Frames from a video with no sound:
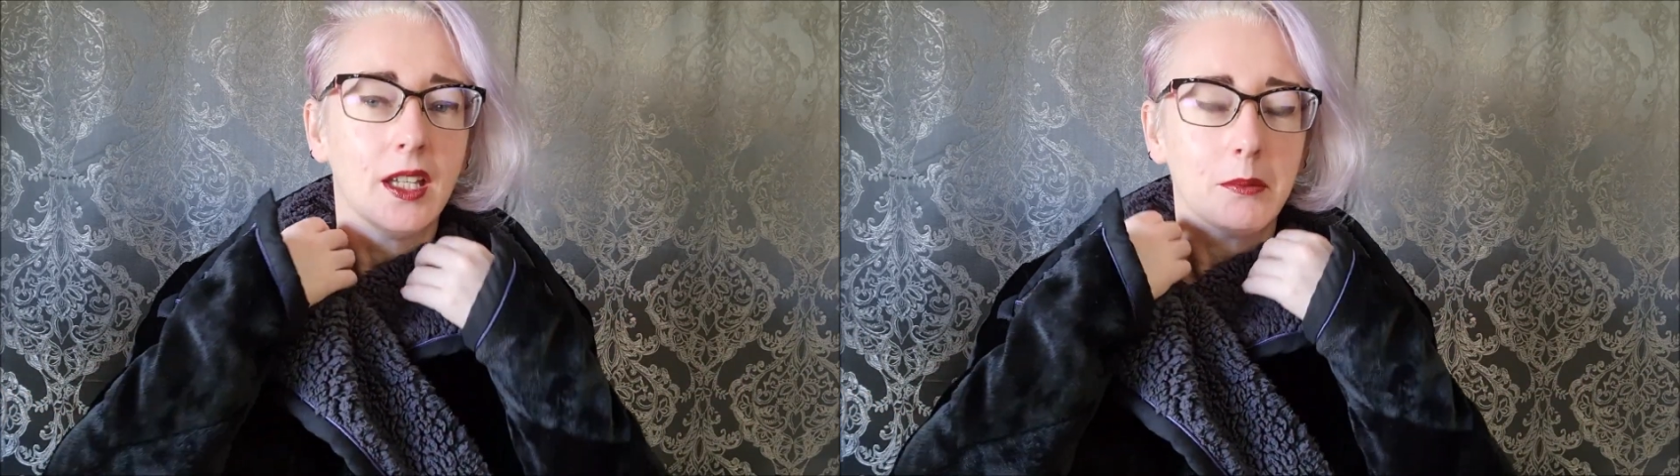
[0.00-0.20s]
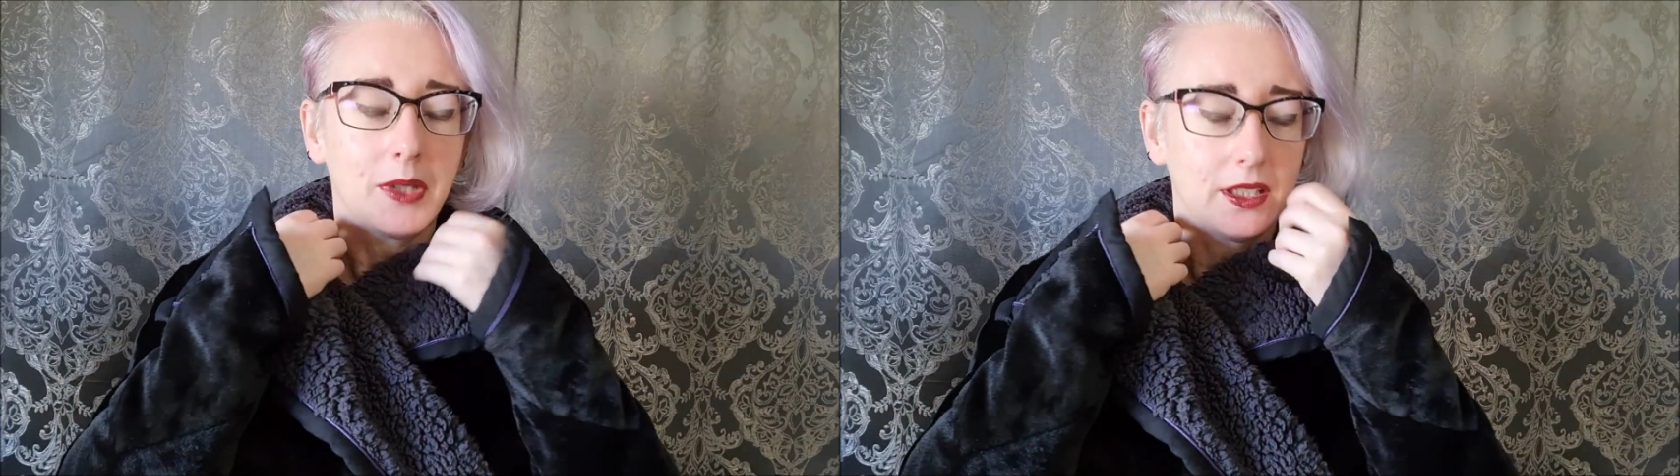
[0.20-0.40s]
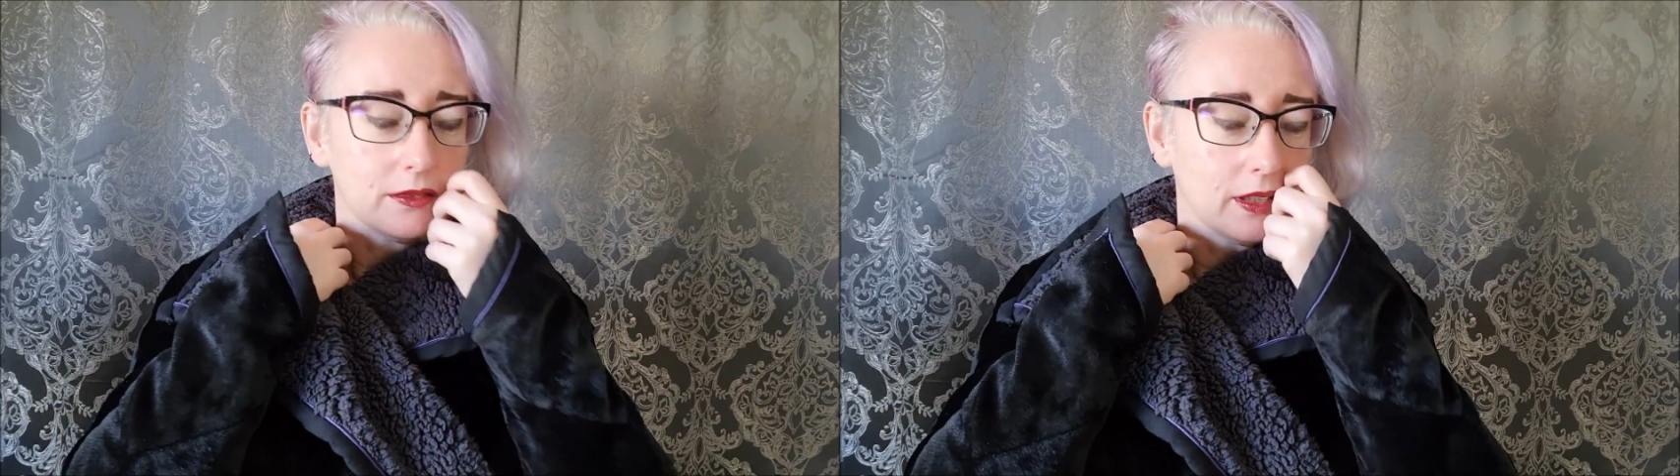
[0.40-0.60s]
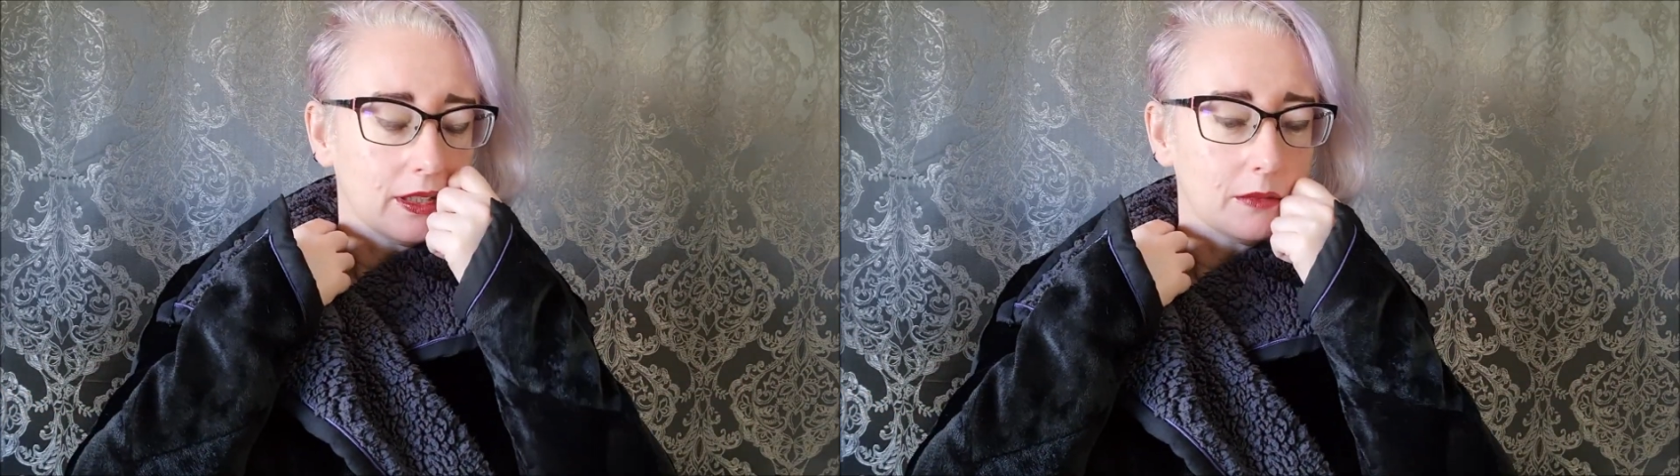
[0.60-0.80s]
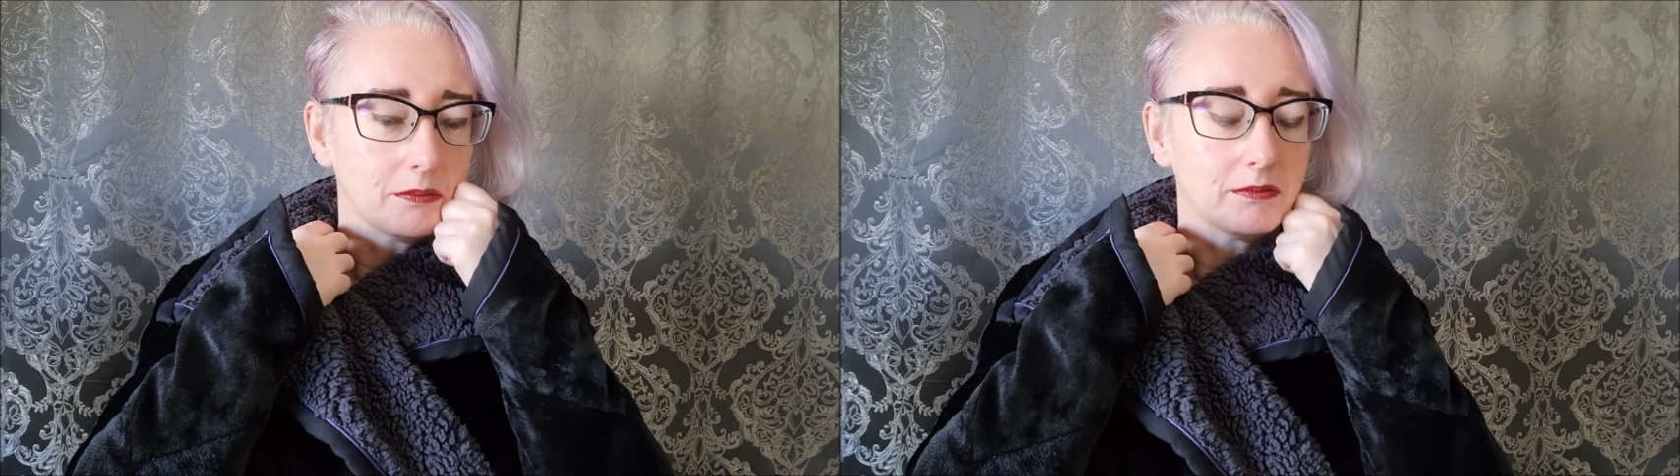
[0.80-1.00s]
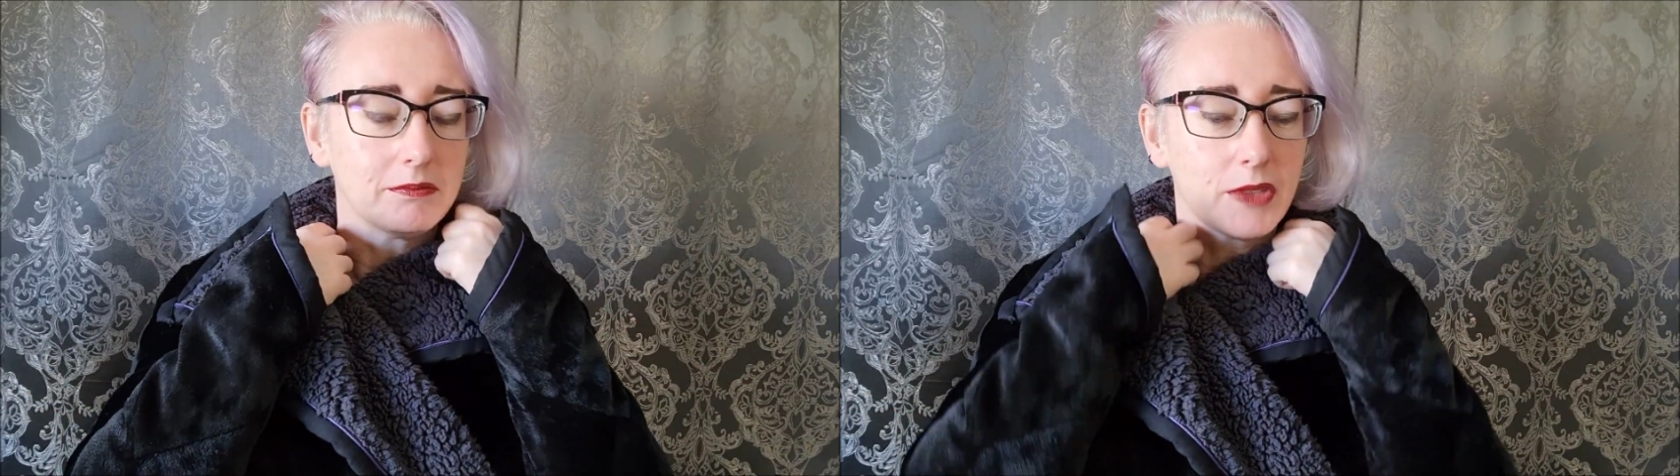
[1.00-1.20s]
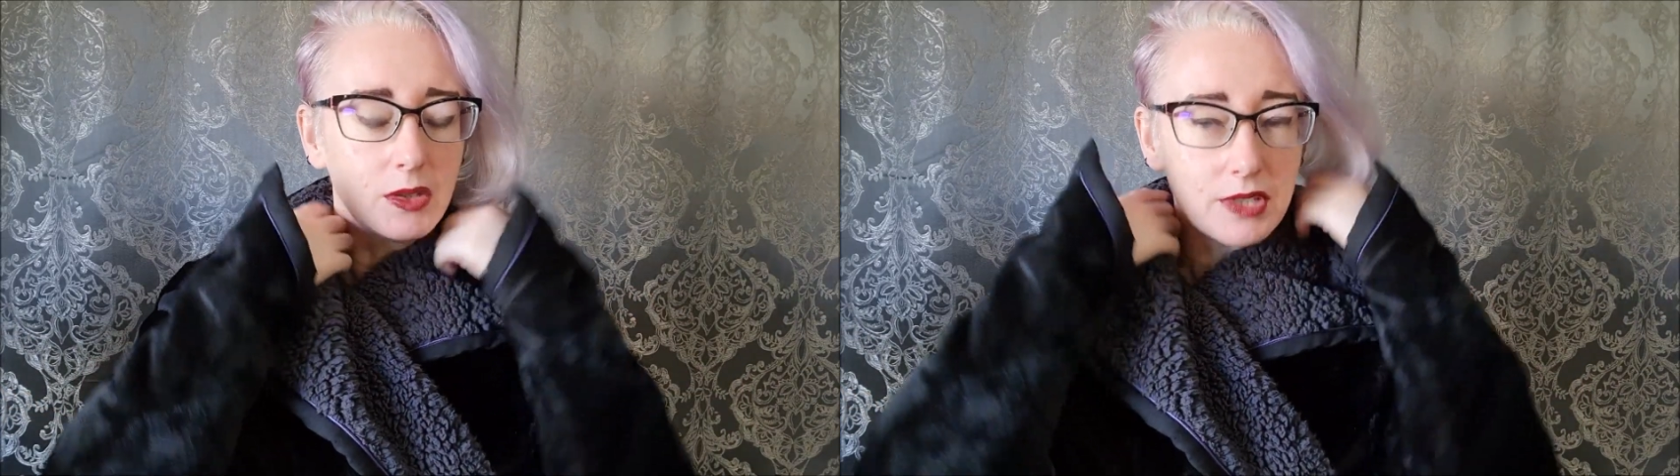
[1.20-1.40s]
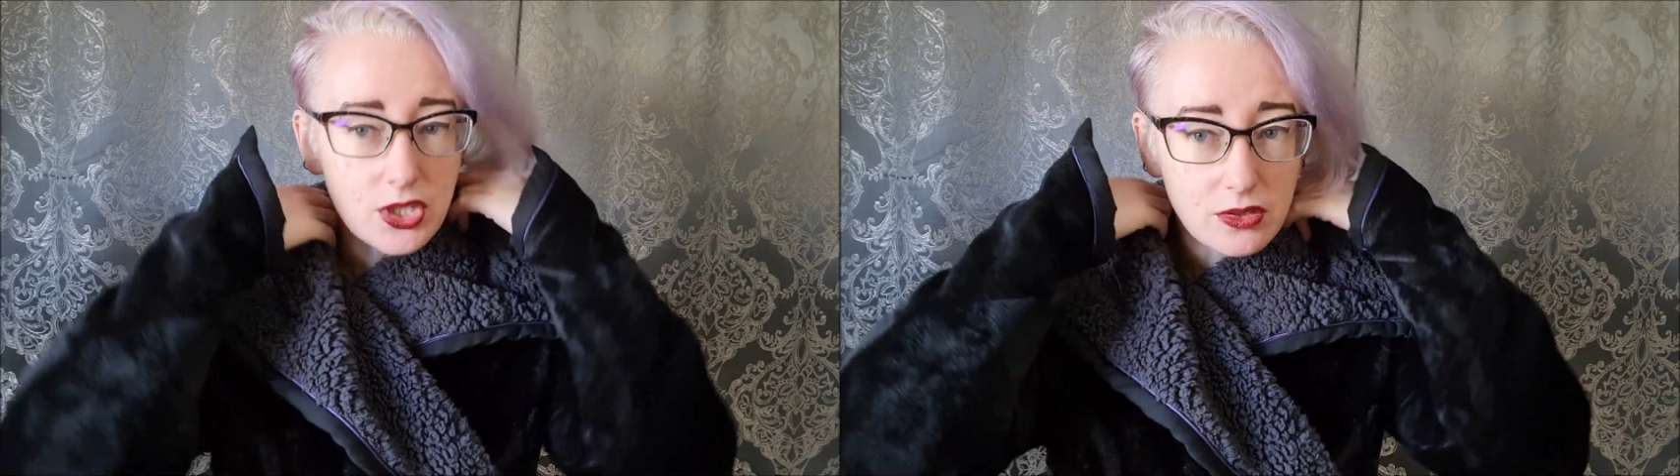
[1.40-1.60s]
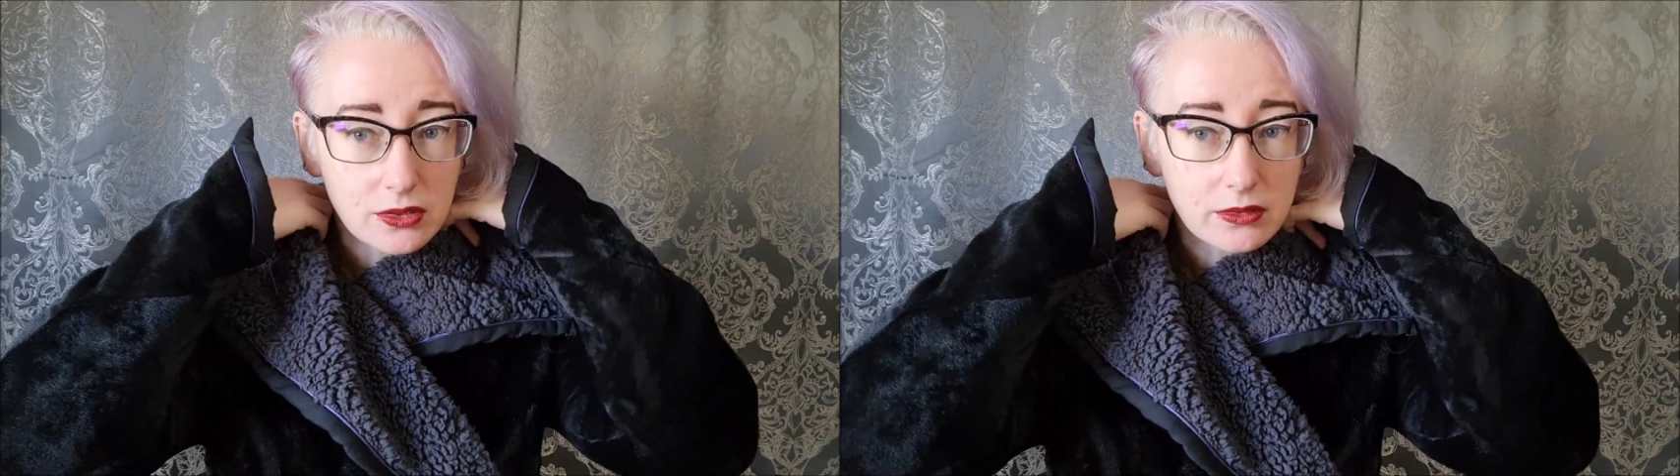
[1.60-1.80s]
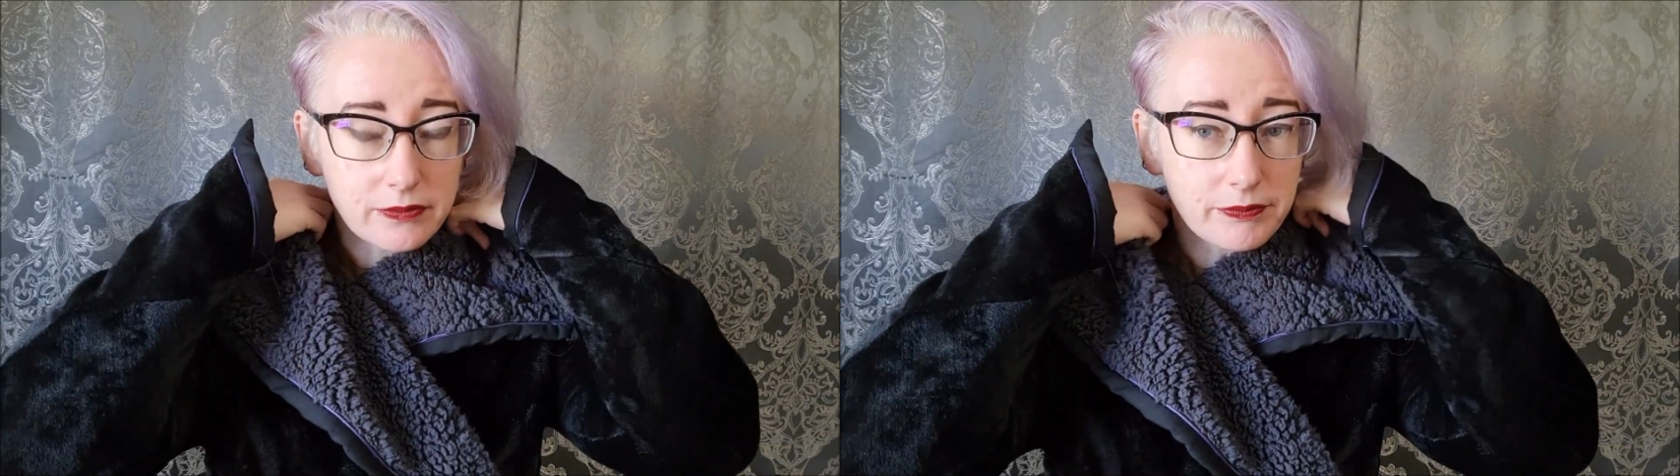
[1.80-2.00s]
but the
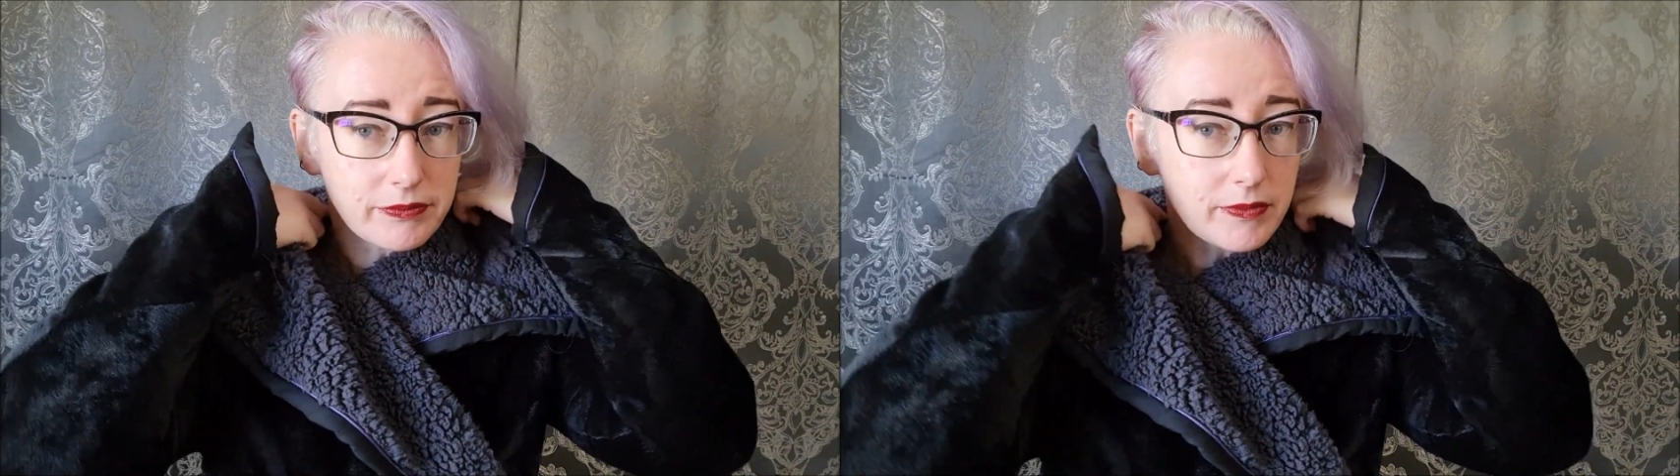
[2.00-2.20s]
original